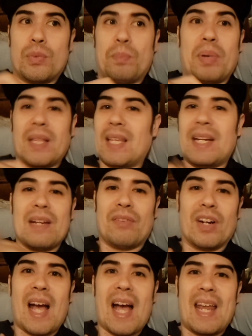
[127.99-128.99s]
But they
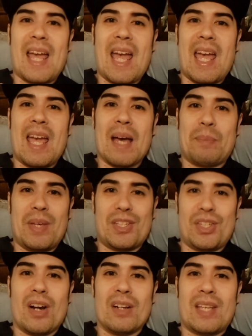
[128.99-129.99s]
never got a
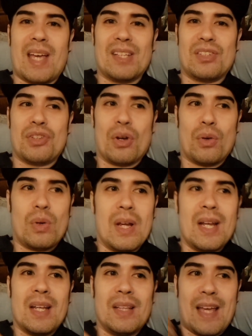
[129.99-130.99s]
PCR test, so
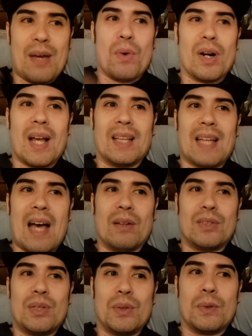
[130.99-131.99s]
they weren't
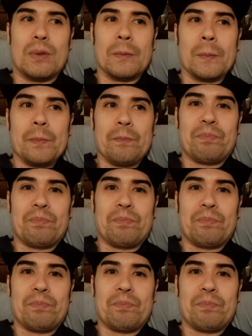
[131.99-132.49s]
allowed to